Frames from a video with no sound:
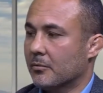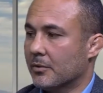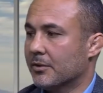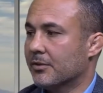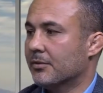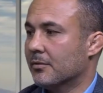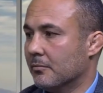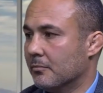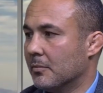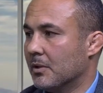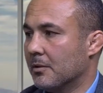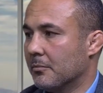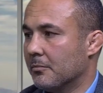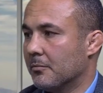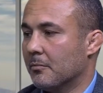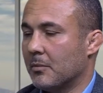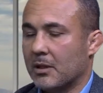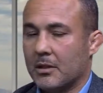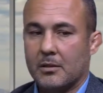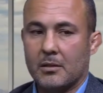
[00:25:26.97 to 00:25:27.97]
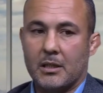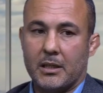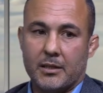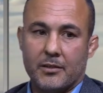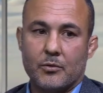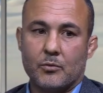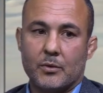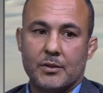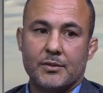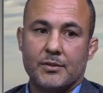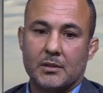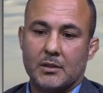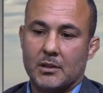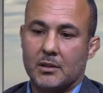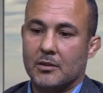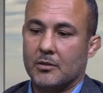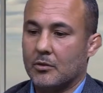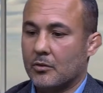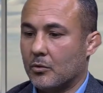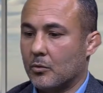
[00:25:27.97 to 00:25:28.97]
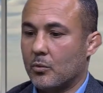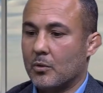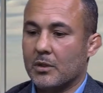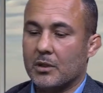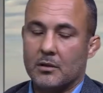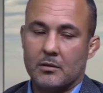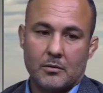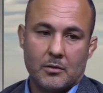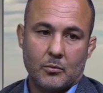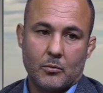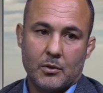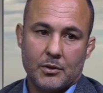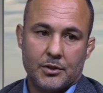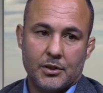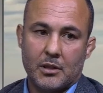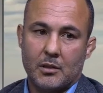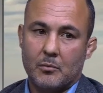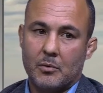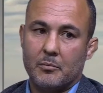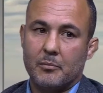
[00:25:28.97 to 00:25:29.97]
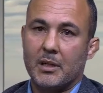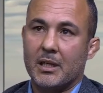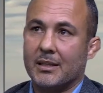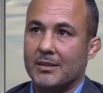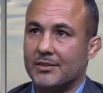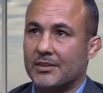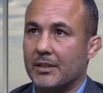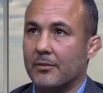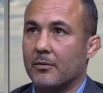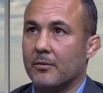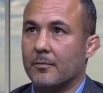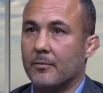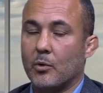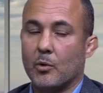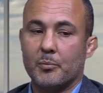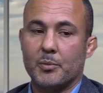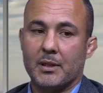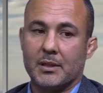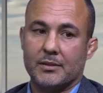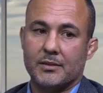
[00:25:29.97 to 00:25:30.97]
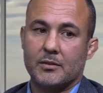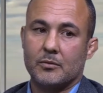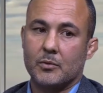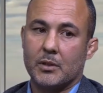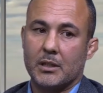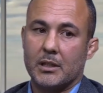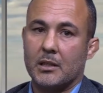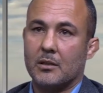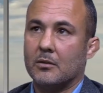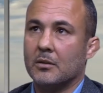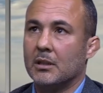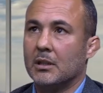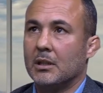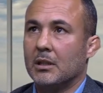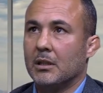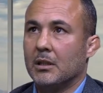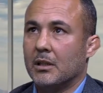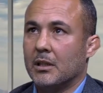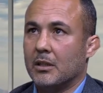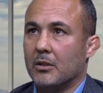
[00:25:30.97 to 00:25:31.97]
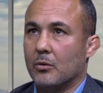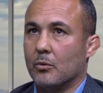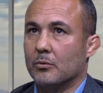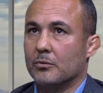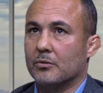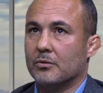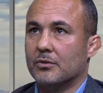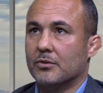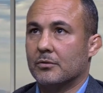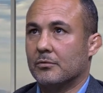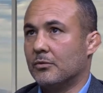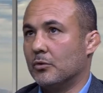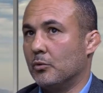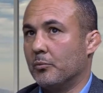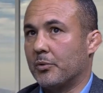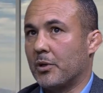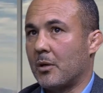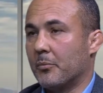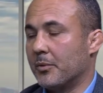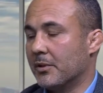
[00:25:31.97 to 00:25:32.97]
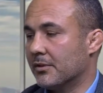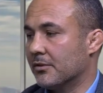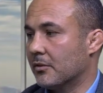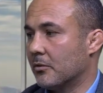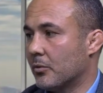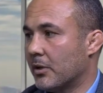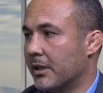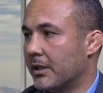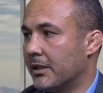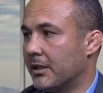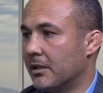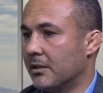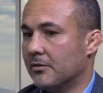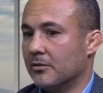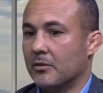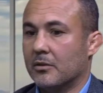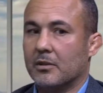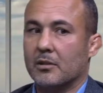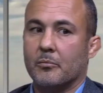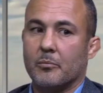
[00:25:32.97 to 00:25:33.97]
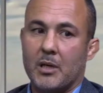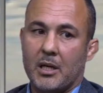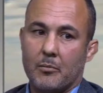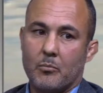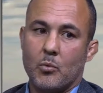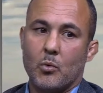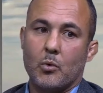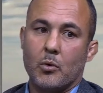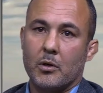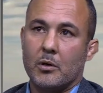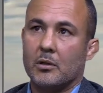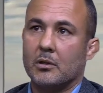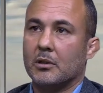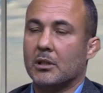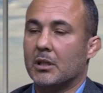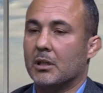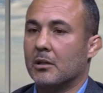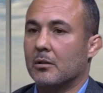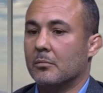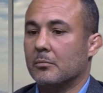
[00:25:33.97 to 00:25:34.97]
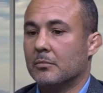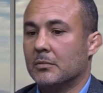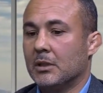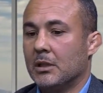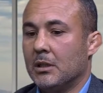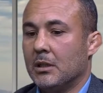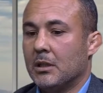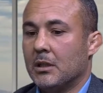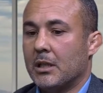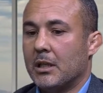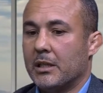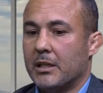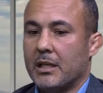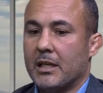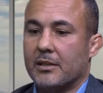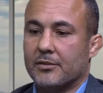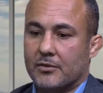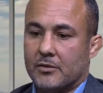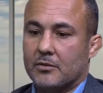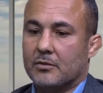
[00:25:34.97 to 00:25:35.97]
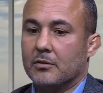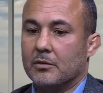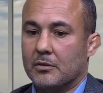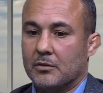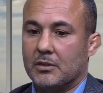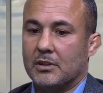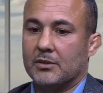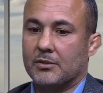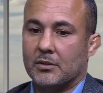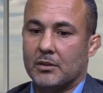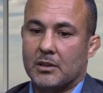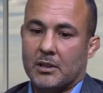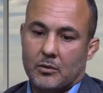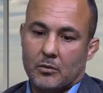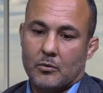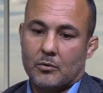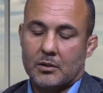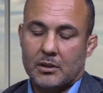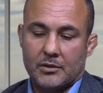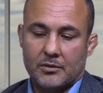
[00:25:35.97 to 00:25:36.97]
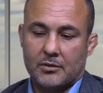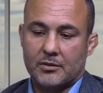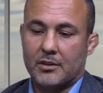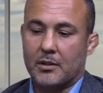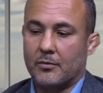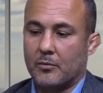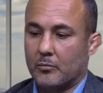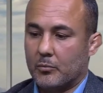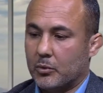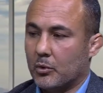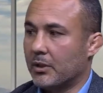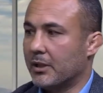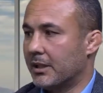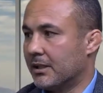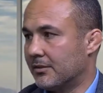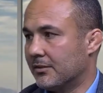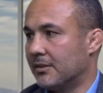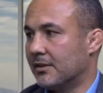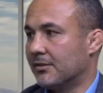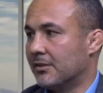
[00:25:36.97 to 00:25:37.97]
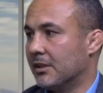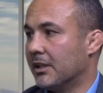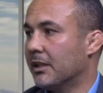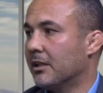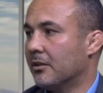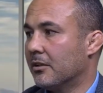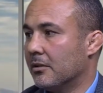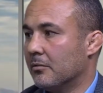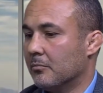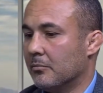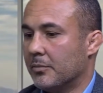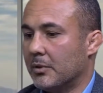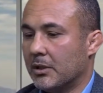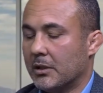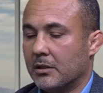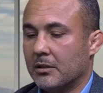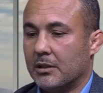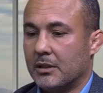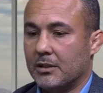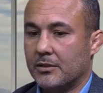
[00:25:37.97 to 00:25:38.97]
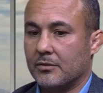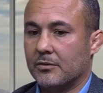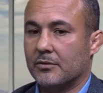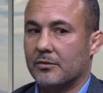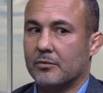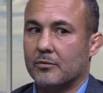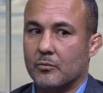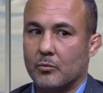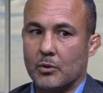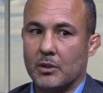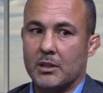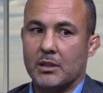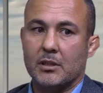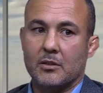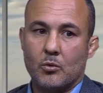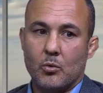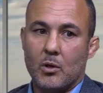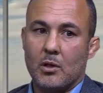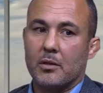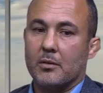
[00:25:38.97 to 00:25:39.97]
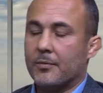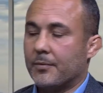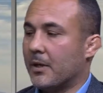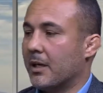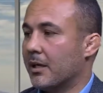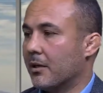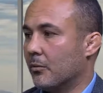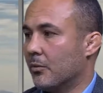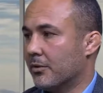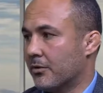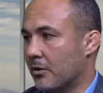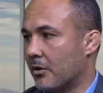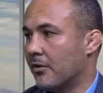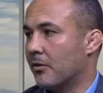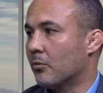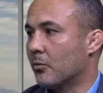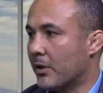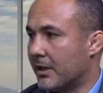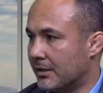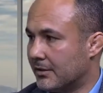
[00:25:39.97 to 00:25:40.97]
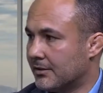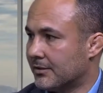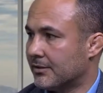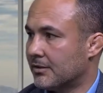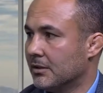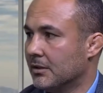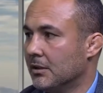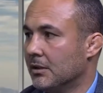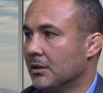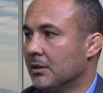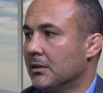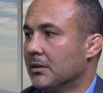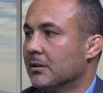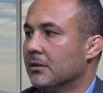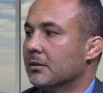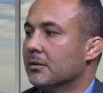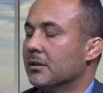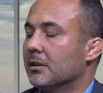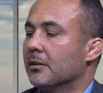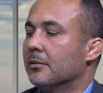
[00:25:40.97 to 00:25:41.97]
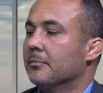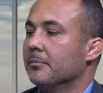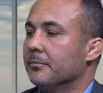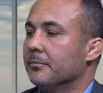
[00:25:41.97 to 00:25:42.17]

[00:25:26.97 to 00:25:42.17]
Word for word: with my, my clients recently you know the one the one gentleman buying seven fourplexes right now he owns two properties already he's looking to buy more um, and he has decent he, he's a self-employed he has decent income but he's really qualifying with all the rents right yeah